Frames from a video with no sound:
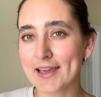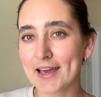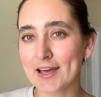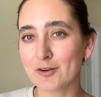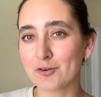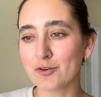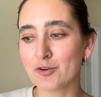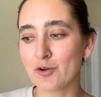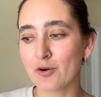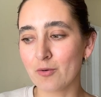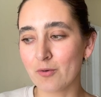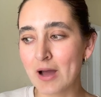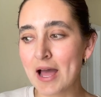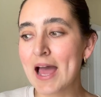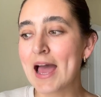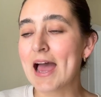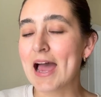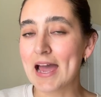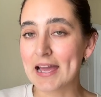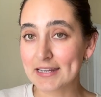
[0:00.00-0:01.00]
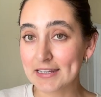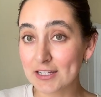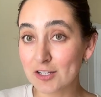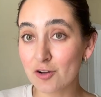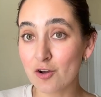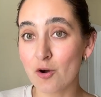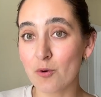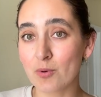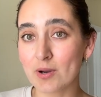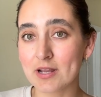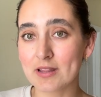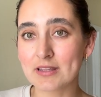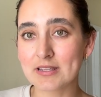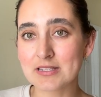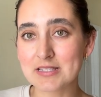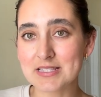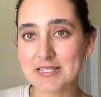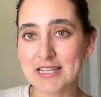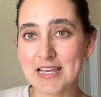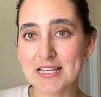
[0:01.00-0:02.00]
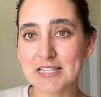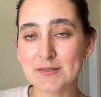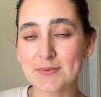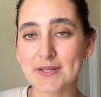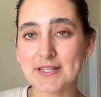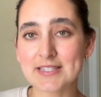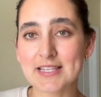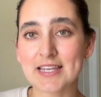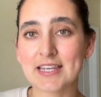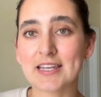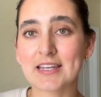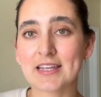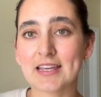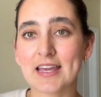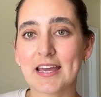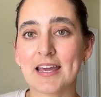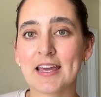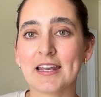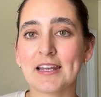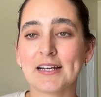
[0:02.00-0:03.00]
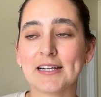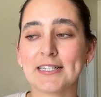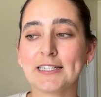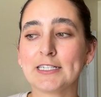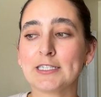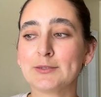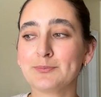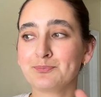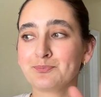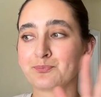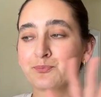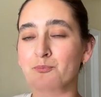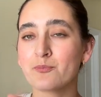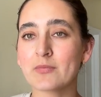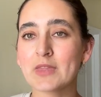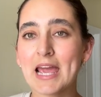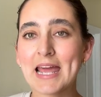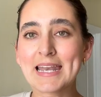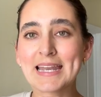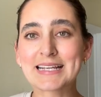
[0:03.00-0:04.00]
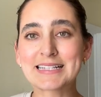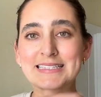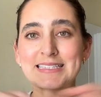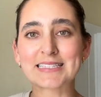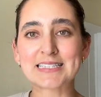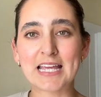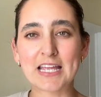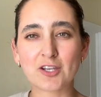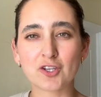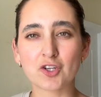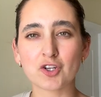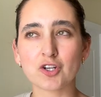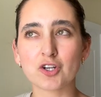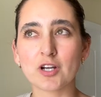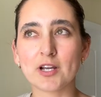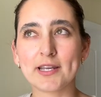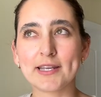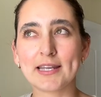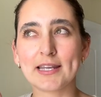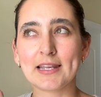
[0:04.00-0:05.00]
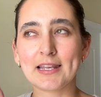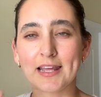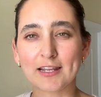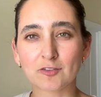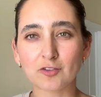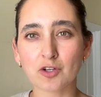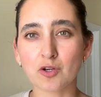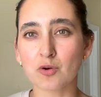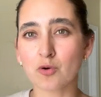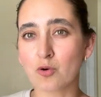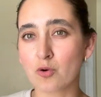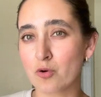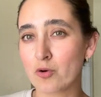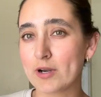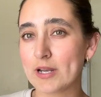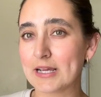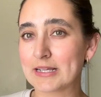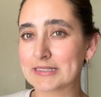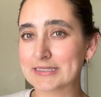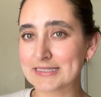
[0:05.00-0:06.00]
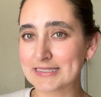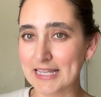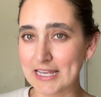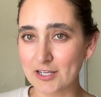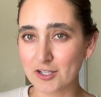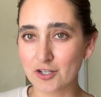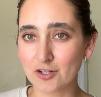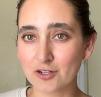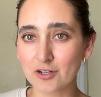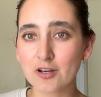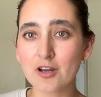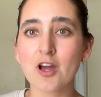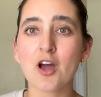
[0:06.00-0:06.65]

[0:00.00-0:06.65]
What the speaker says: I don't know. I need to go one of these days because I need to get an extender, an electrical cord extender.